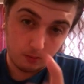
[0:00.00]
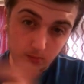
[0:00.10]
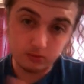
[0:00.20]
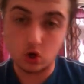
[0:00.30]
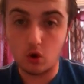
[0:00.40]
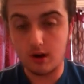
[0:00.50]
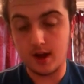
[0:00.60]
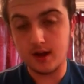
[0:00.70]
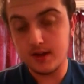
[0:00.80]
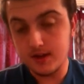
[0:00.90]
bottom
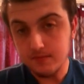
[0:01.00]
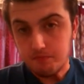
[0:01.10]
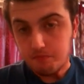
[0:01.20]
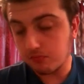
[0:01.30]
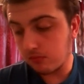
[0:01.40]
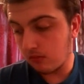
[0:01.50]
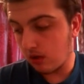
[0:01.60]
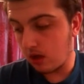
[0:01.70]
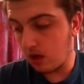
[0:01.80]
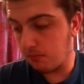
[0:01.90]
corner.
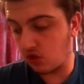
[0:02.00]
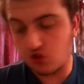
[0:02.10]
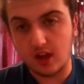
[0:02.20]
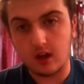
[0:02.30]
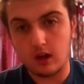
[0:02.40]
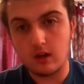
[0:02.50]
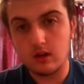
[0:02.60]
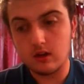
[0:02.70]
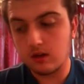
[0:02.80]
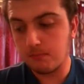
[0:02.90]
But still,
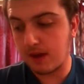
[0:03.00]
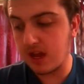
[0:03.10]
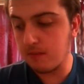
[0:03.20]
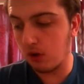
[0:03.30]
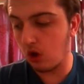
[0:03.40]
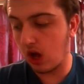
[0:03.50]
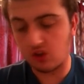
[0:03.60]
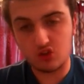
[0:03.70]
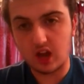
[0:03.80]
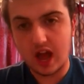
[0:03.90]
people are
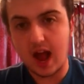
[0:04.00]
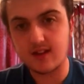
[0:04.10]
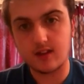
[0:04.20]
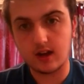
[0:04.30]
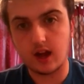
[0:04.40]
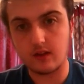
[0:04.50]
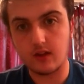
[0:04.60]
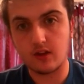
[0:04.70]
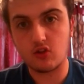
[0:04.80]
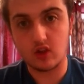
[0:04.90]
still acting like
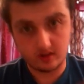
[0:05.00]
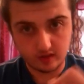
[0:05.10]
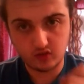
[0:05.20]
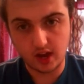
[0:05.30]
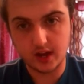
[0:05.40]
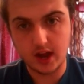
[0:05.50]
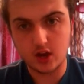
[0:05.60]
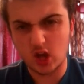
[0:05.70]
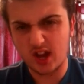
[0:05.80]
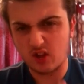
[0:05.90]
this in this day and
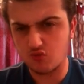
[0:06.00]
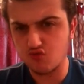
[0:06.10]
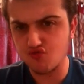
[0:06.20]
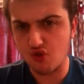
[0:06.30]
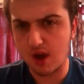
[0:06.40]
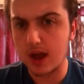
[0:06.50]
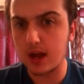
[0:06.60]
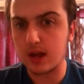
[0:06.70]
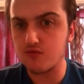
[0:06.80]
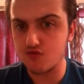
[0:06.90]
age, and it's
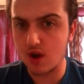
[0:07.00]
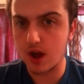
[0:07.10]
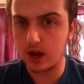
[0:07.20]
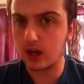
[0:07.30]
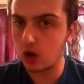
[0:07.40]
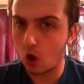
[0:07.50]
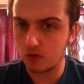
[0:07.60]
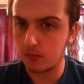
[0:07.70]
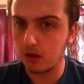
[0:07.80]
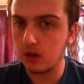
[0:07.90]
really, really
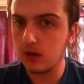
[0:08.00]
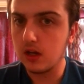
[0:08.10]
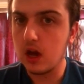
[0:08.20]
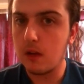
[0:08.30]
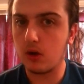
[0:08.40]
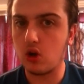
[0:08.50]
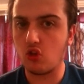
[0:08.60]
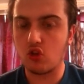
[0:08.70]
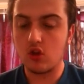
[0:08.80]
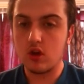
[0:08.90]
horrible.
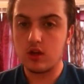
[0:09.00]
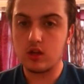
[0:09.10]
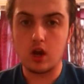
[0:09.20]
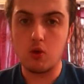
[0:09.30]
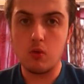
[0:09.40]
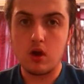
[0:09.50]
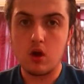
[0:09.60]
Because, you know,